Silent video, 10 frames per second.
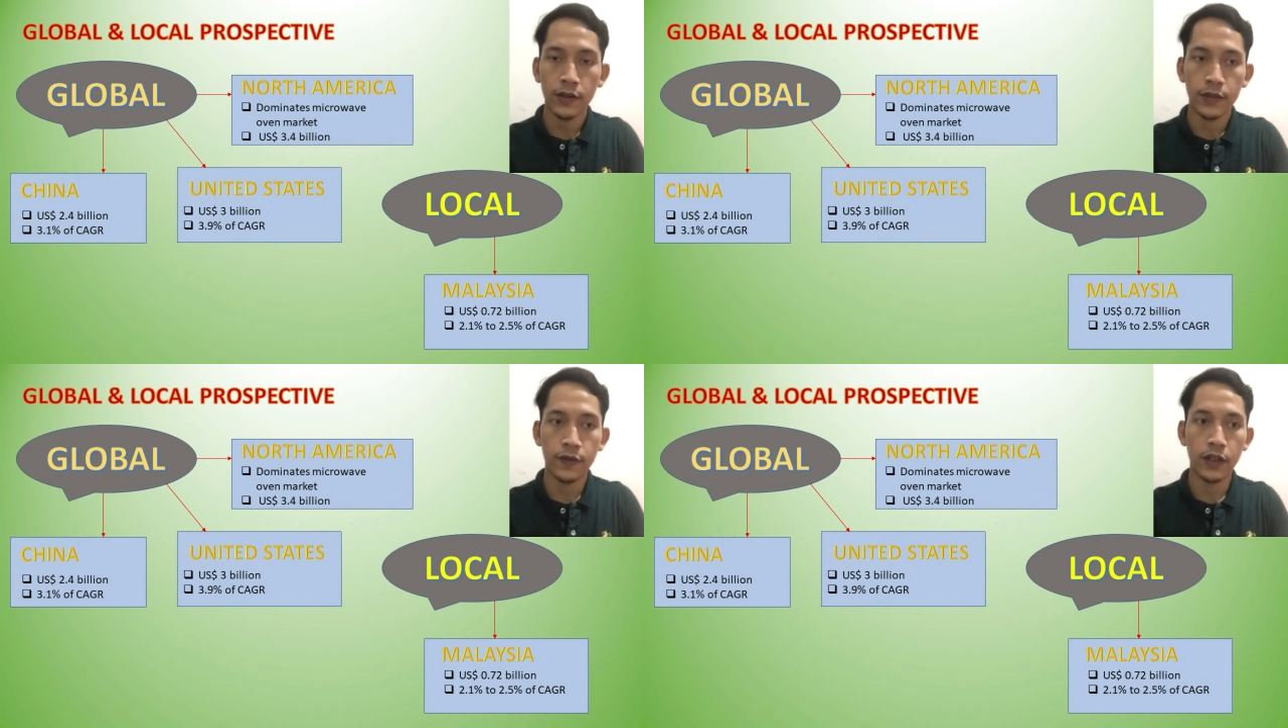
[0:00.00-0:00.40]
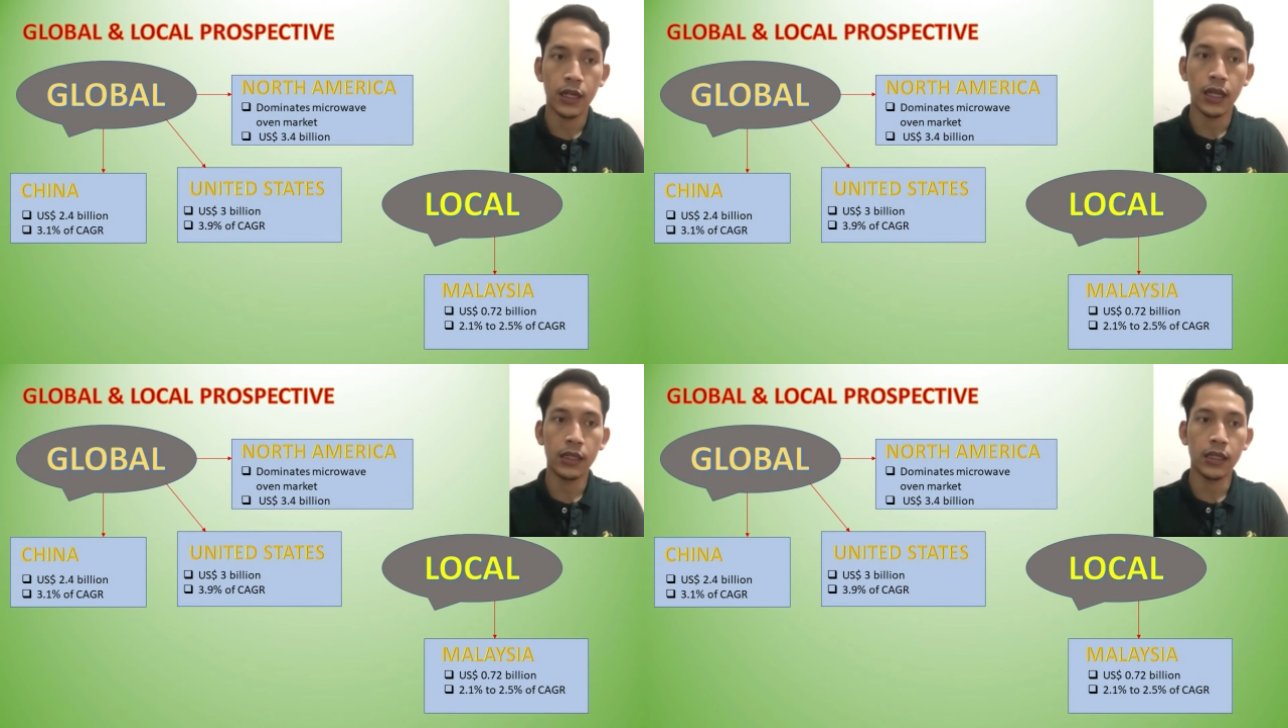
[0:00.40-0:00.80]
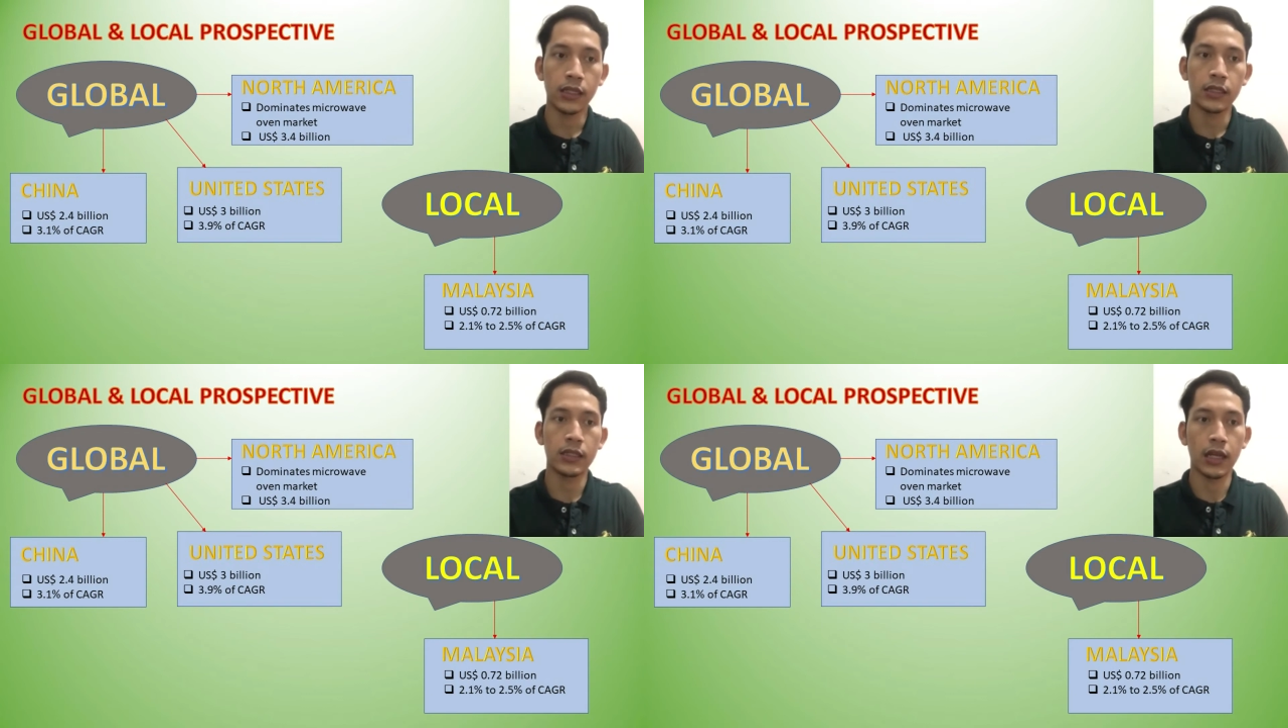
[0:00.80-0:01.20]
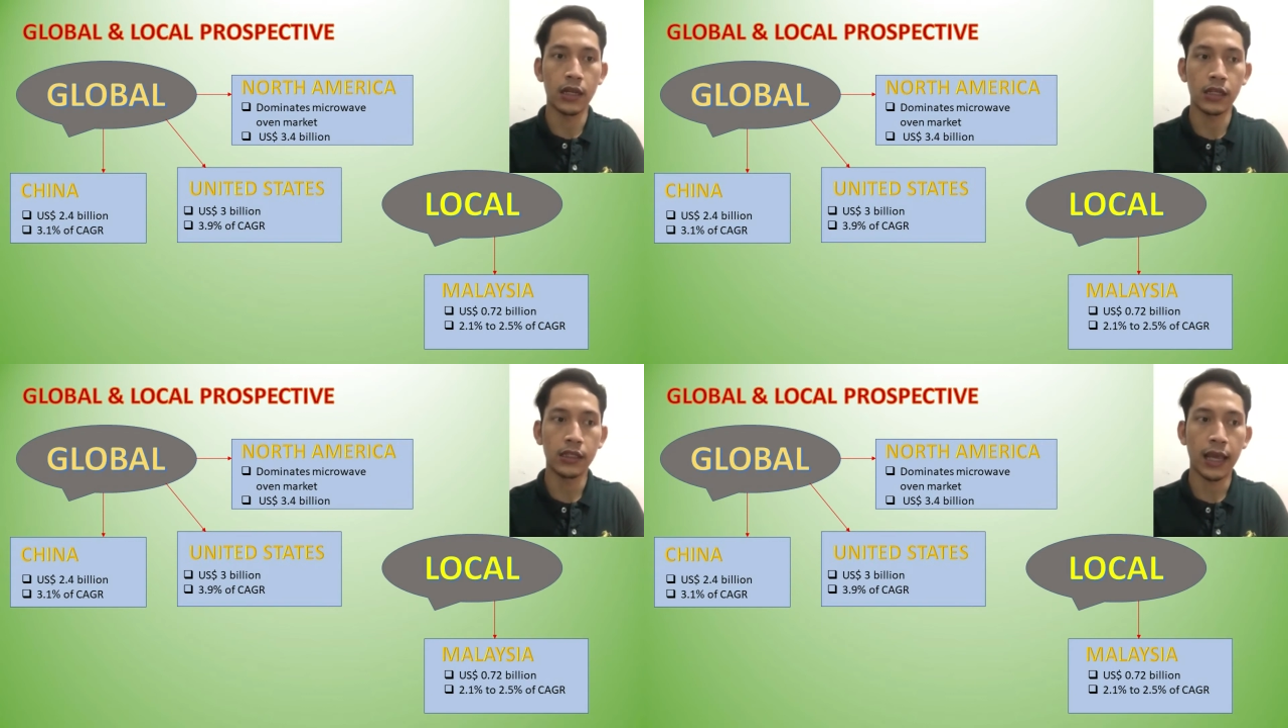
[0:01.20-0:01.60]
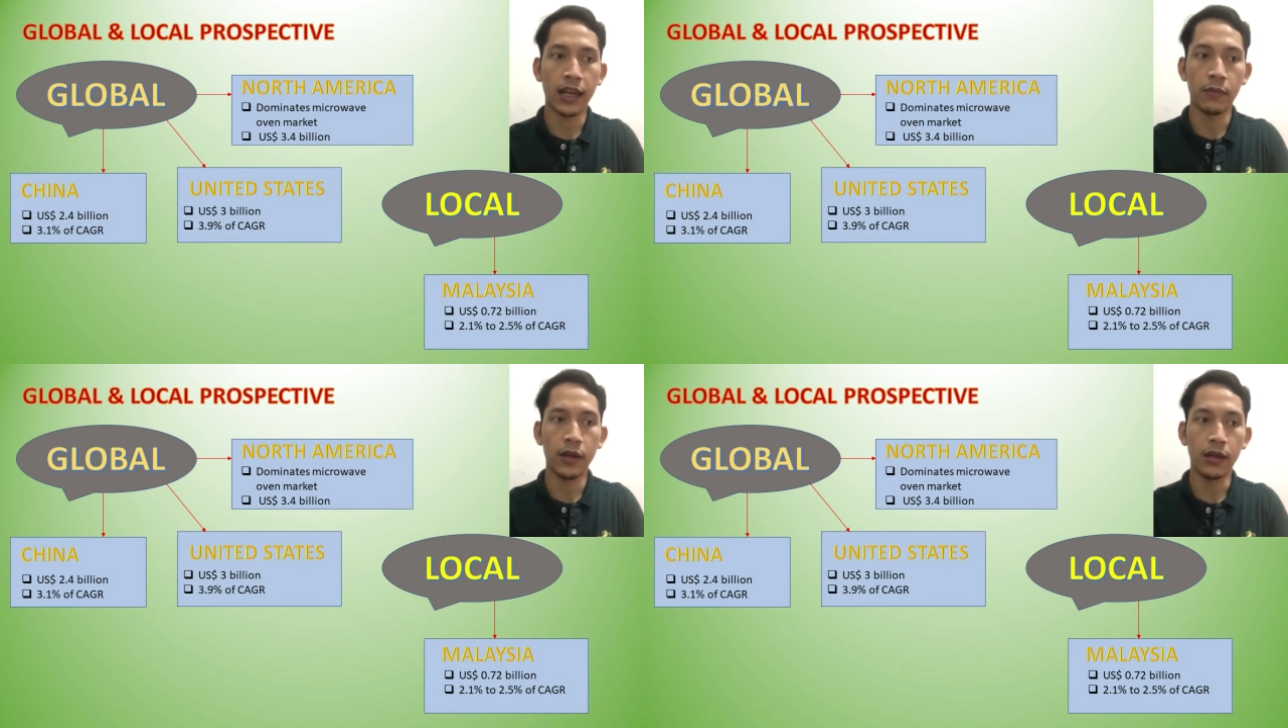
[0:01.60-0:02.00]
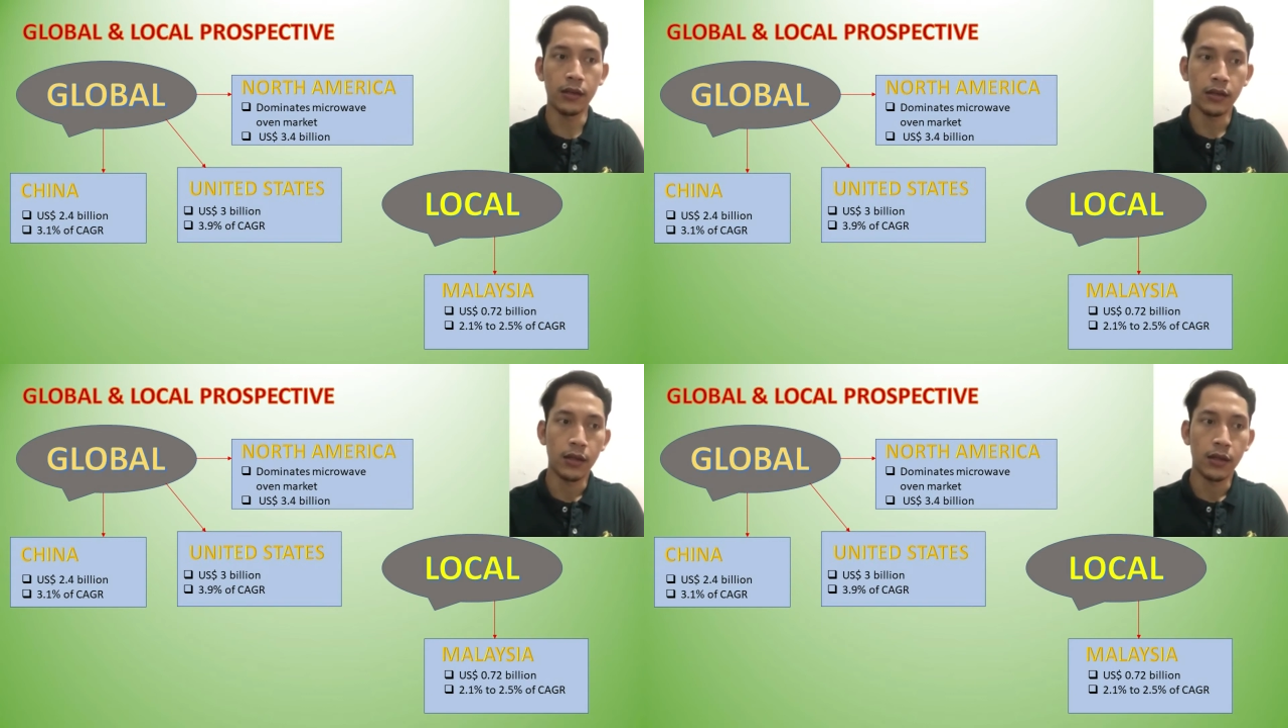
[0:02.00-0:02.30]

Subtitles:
for the latest technology enabled